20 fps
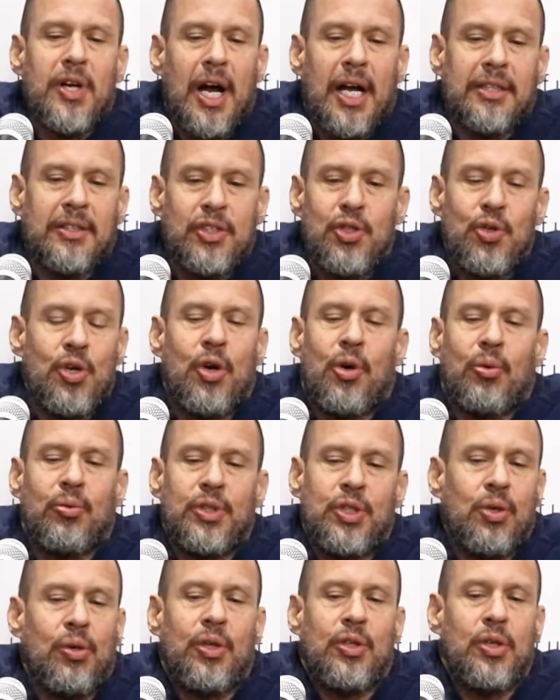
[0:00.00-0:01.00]
got,
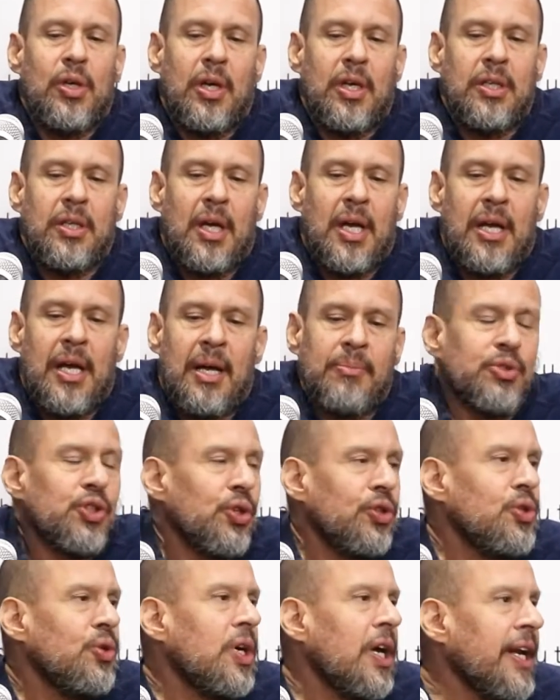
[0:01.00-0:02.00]
I'm
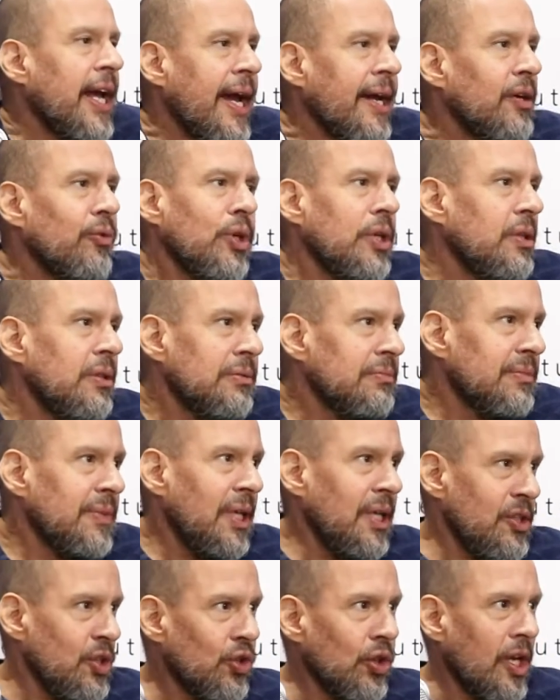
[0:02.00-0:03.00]
sure you got angry
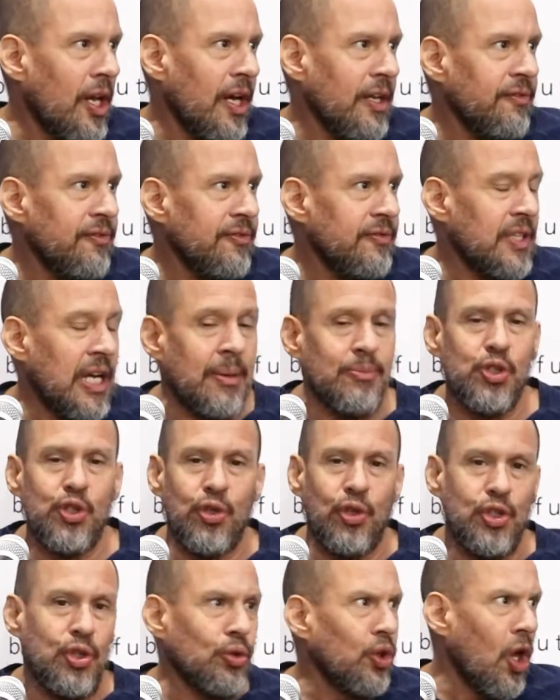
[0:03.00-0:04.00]
in your life. I'm
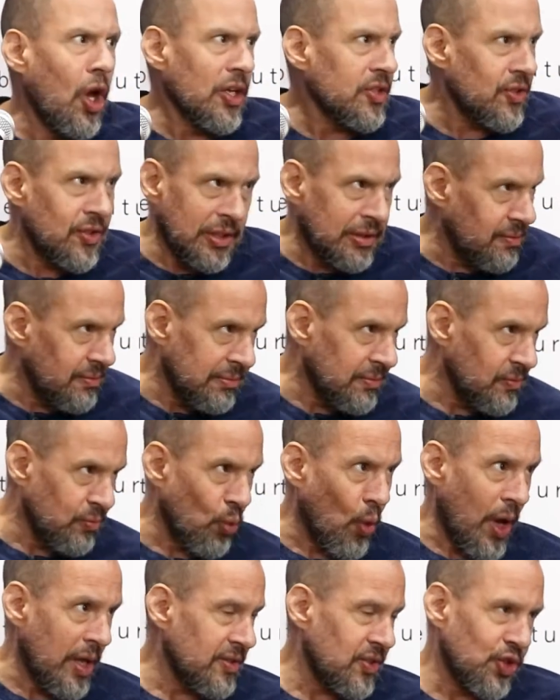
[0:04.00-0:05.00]
sure you lost it
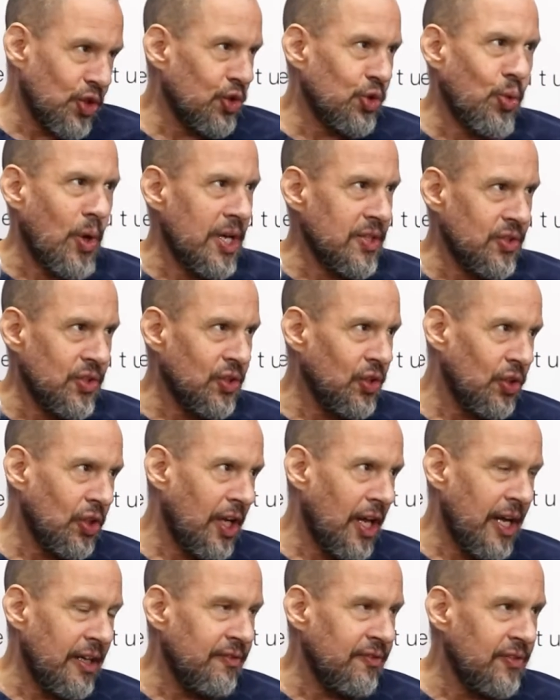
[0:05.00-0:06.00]
once or twice in your
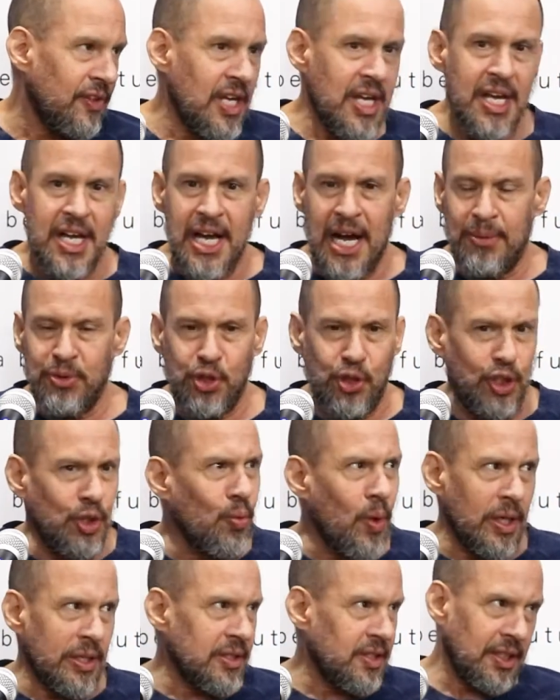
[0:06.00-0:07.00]
life. I'm sure you
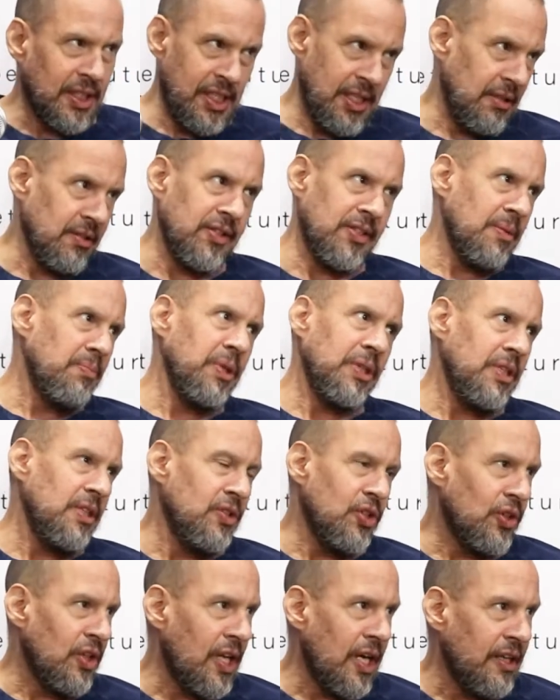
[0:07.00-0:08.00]
wanted to kill somebody in
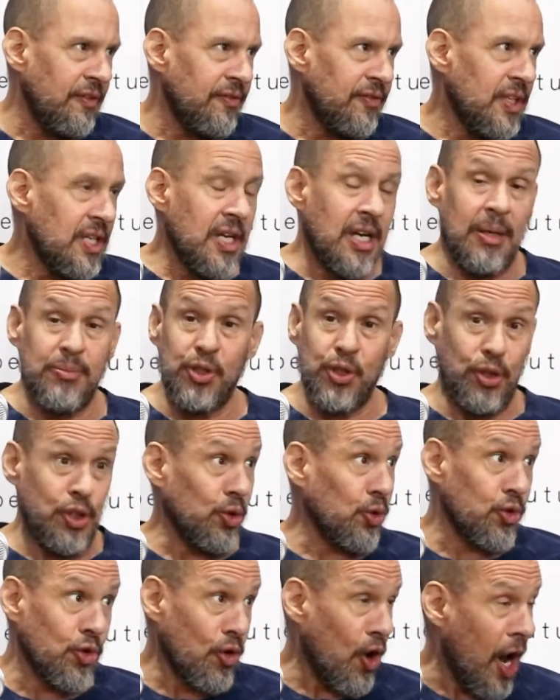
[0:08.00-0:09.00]
your life. I'm sure you
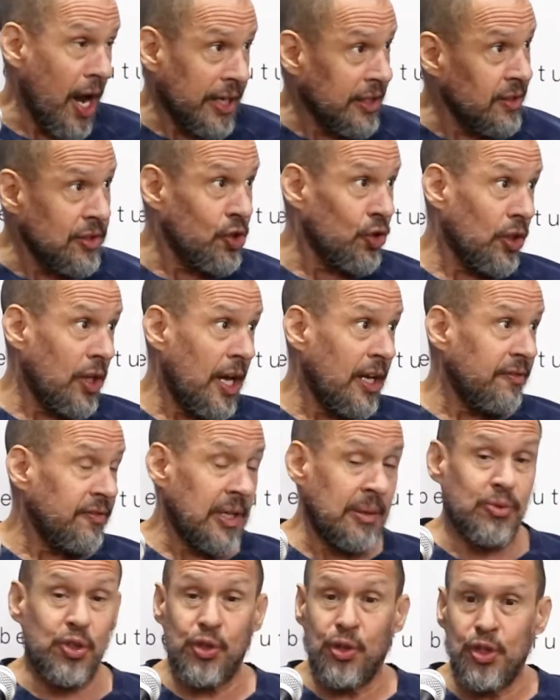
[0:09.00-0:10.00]
cried in your life.
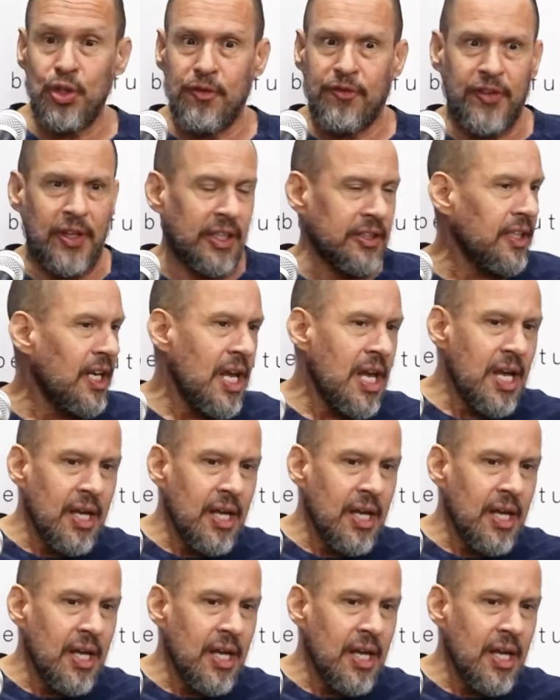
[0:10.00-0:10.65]
I'm sure you felt